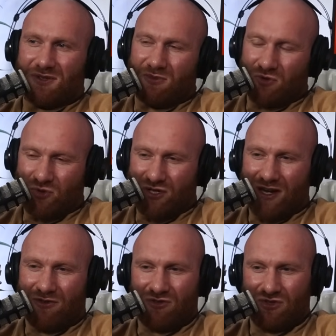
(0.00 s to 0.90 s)
I'm no
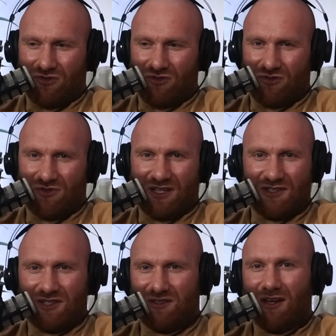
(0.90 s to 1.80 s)
shitting on John Jones. I
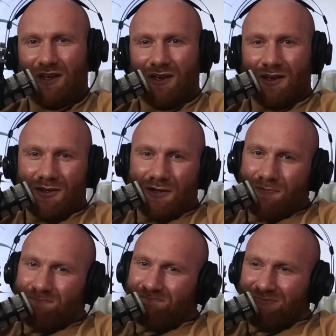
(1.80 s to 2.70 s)

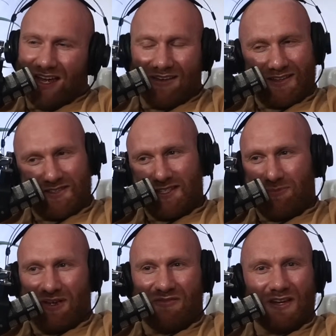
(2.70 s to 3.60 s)
think the
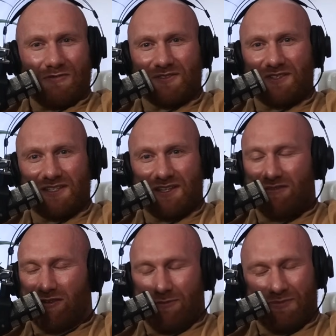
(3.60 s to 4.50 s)
Stipe fight was easy
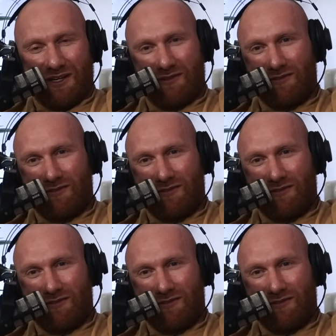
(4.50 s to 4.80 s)
for him, man.